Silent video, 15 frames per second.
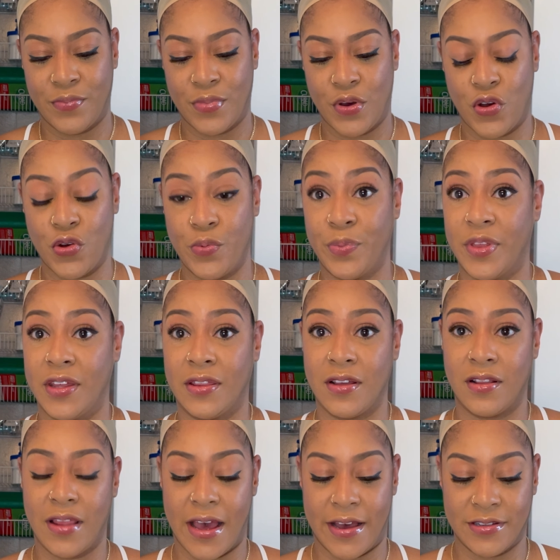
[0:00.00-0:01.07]
hoop than
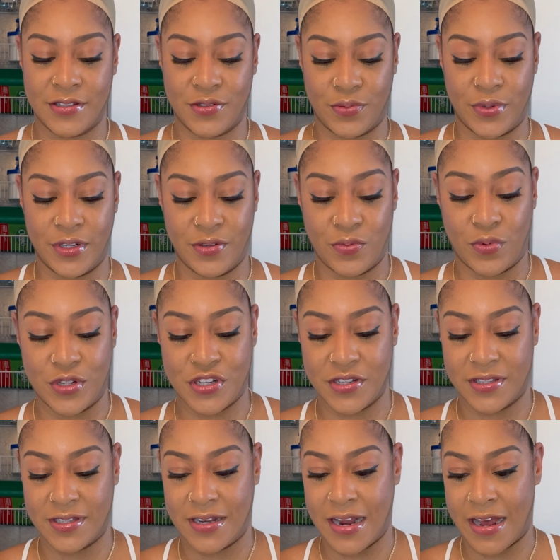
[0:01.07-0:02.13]
the last one, which
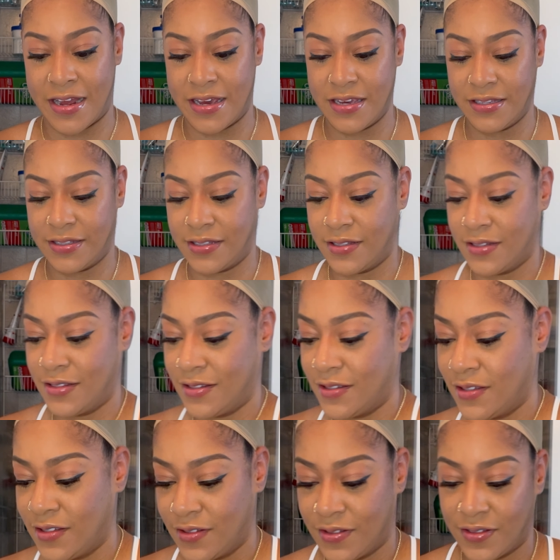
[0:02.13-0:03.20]
is nice.
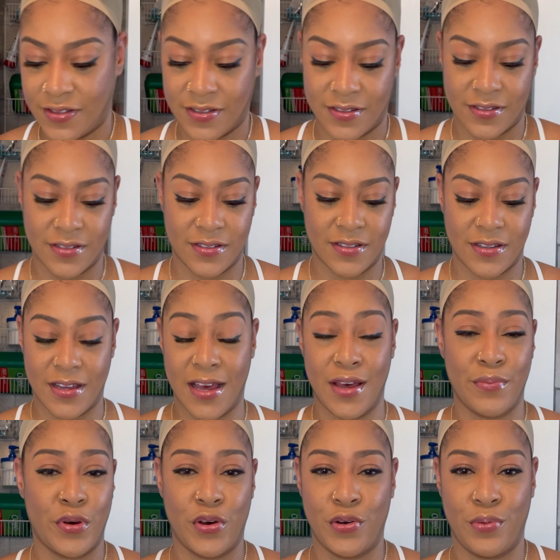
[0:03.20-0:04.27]

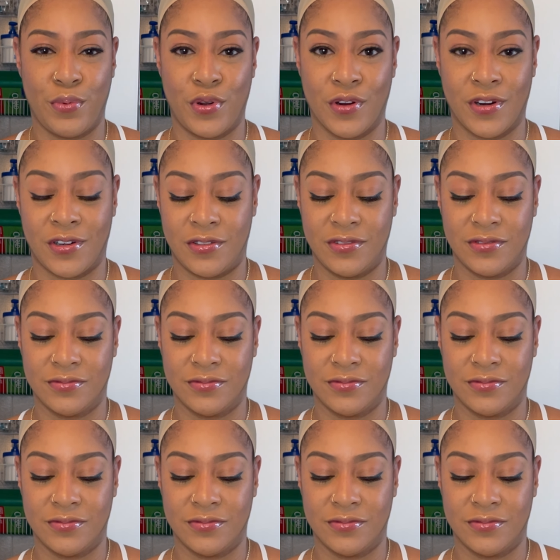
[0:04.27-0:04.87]
I'm a hoop girl.